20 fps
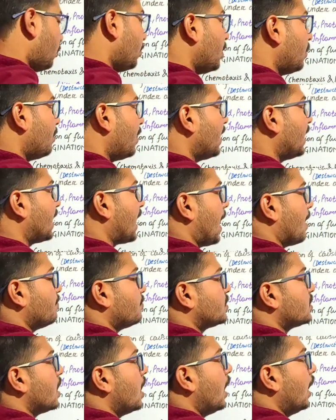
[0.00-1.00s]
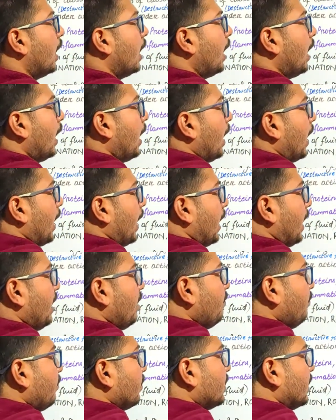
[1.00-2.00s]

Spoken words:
you mean by dams? if